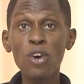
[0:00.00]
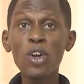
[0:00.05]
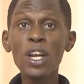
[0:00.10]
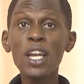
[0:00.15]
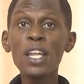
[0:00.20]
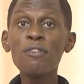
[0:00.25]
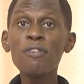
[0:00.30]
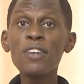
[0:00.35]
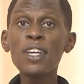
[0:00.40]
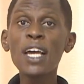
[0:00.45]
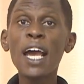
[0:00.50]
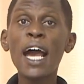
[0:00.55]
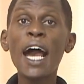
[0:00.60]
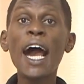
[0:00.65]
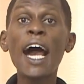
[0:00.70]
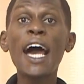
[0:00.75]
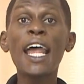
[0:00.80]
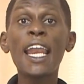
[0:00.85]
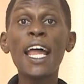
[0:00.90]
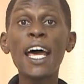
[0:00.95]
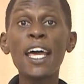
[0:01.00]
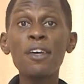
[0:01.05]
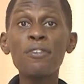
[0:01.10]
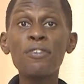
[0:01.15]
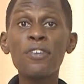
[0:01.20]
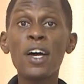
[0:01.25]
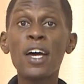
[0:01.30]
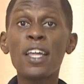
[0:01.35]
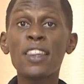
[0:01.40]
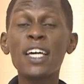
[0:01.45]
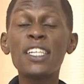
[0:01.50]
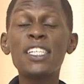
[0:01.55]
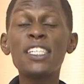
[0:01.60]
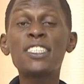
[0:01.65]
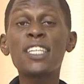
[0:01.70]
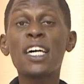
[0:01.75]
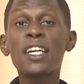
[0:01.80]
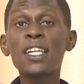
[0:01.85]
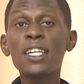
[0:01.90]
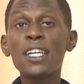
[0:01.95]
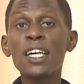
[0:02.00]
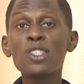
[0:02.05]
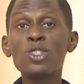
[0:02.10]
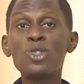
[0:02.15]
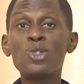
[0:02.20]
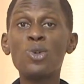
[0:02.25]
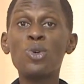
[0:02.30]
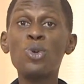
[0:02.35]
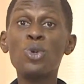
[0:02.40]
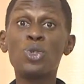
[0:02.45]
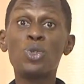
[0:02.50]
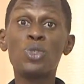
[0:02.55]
or living a life that is surrendered to who?